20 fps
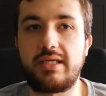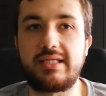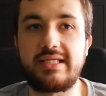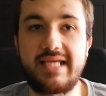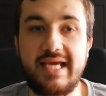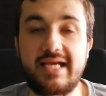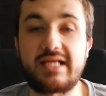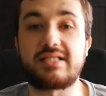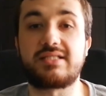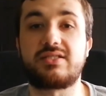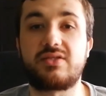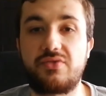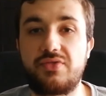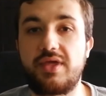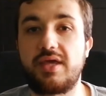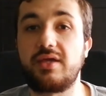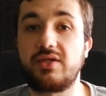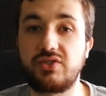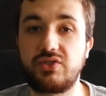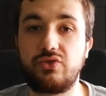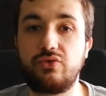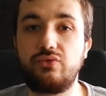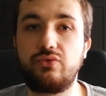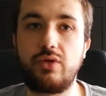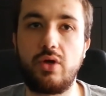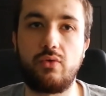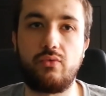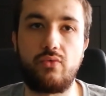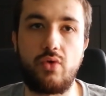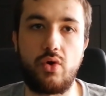Yes, things do
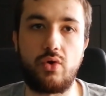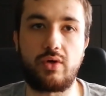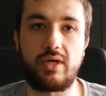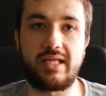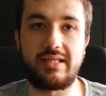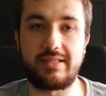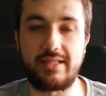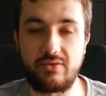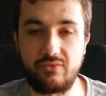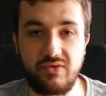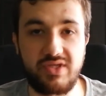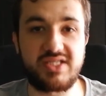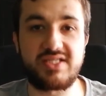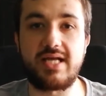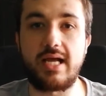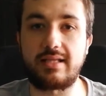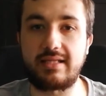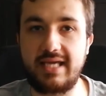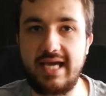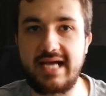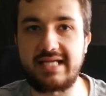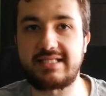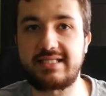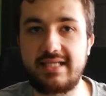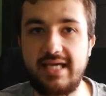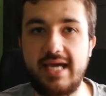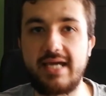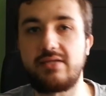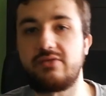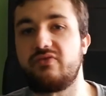go wrong, and there is that
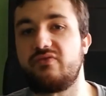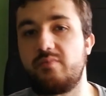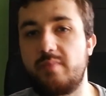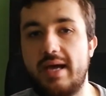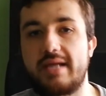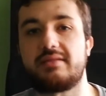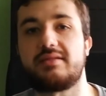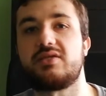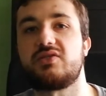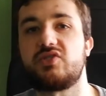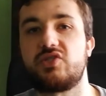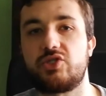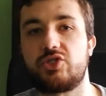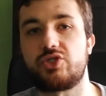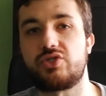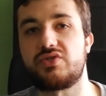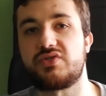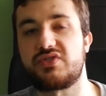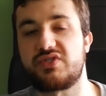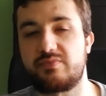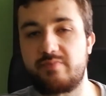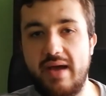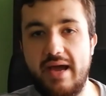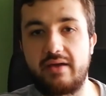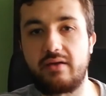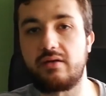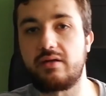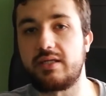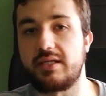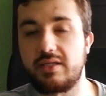cascade of bad decisions
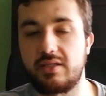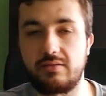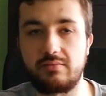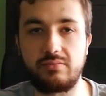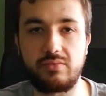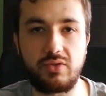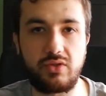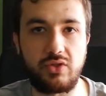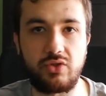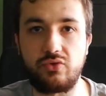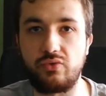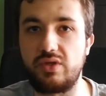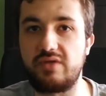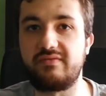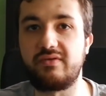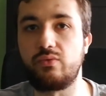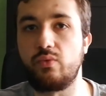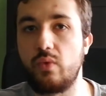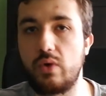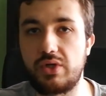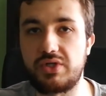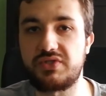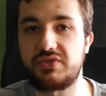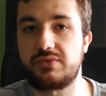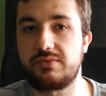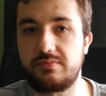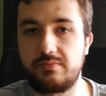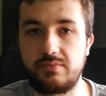spiraling into even worse,